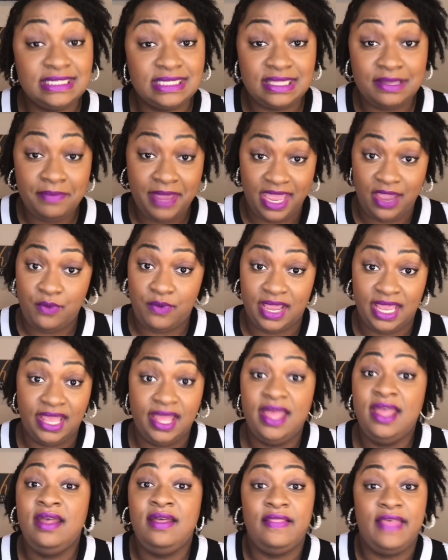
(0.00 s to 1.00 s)
the main way
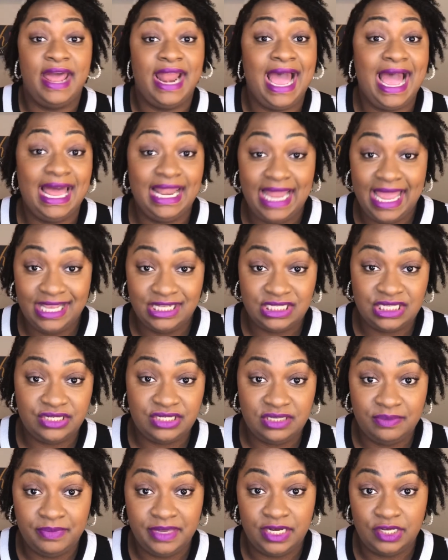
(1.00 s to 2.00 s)
that I like to
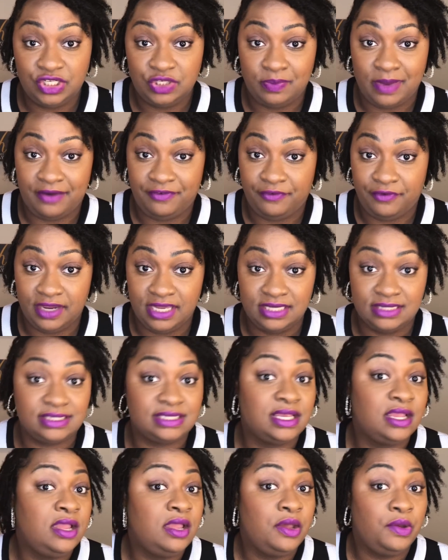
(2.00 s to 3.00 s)
diminish my frizz,
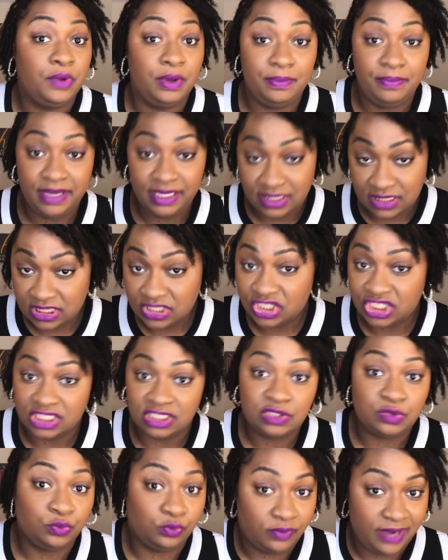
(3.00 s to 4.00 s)
would be to
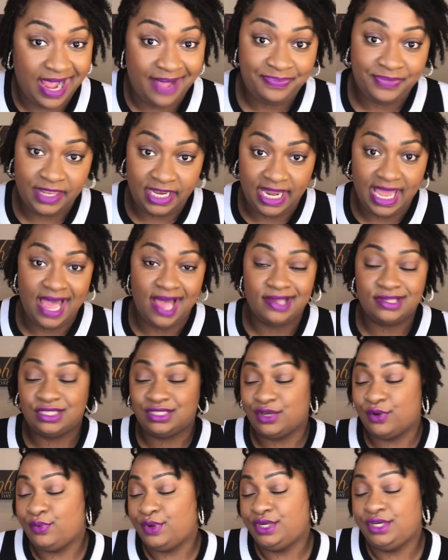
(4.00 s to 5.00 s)
just wrap the lock.
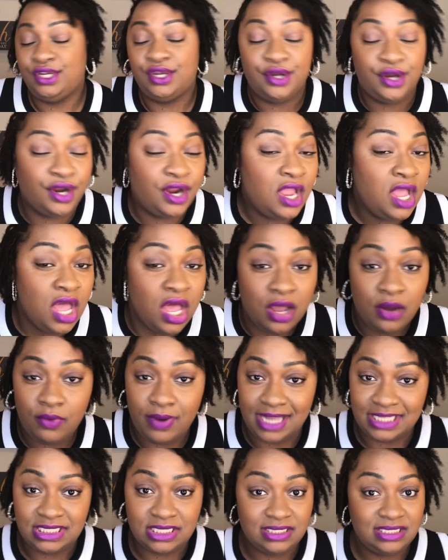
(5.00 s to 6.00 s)
So when you're
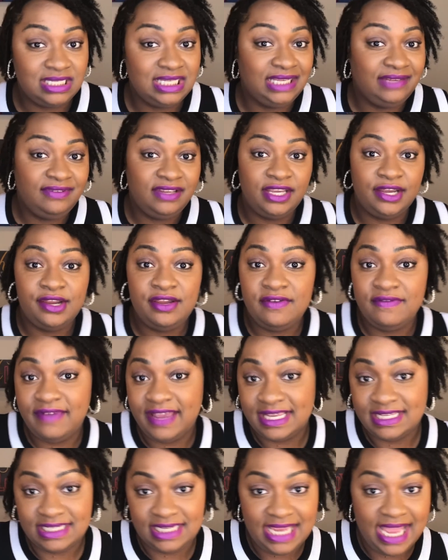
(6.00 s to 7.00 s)
watching TV or you're
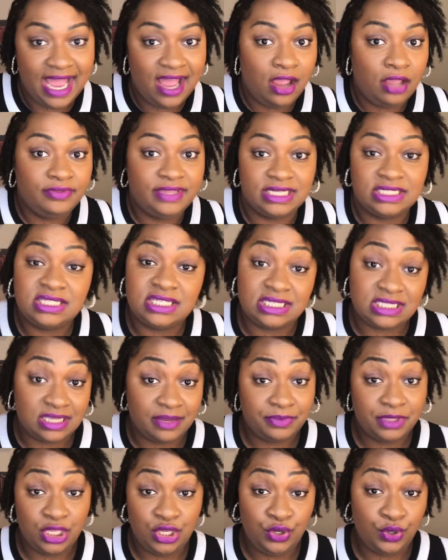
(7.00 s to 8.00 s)
vegging out, that's just
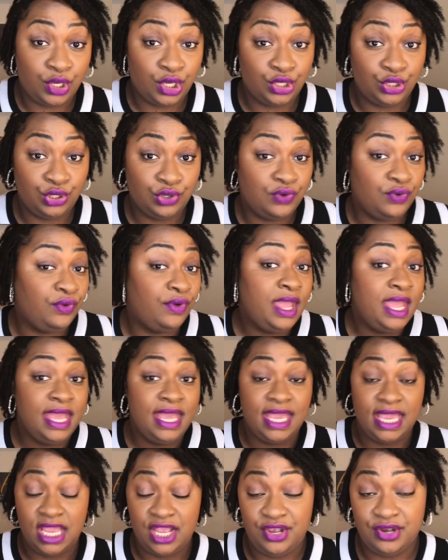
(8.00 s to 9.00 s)
something you can do
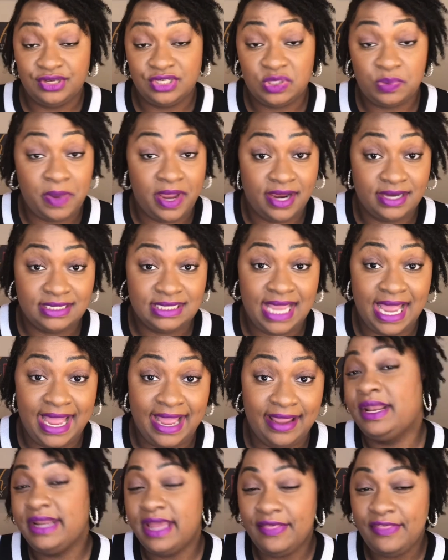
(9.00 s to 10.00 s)
in your spare time.
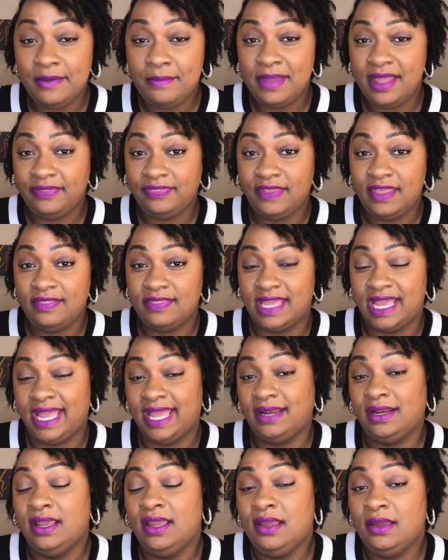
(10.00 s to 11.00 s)
Another method
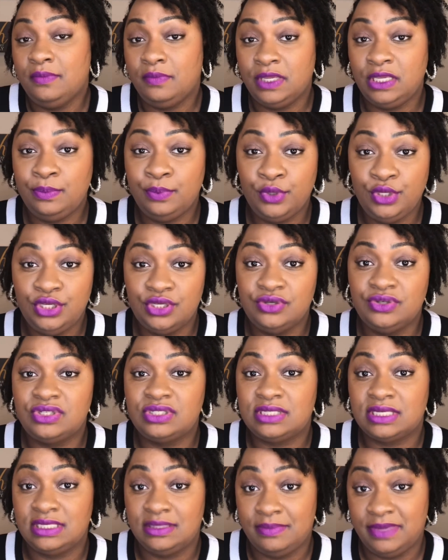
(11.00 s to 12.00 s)
that people use
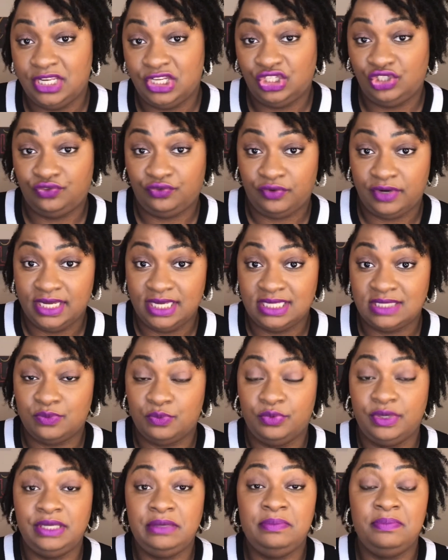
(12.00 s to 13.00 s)
to diminish frizz
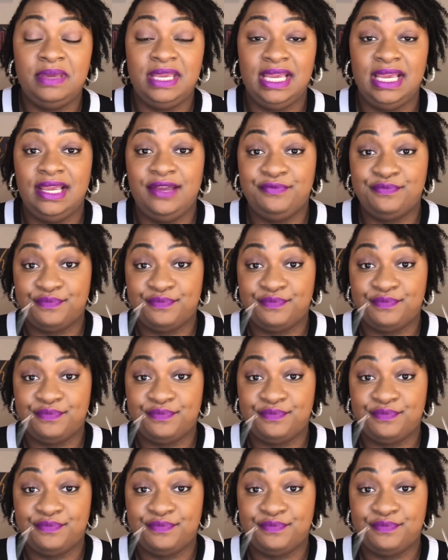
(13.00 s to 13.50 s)
would be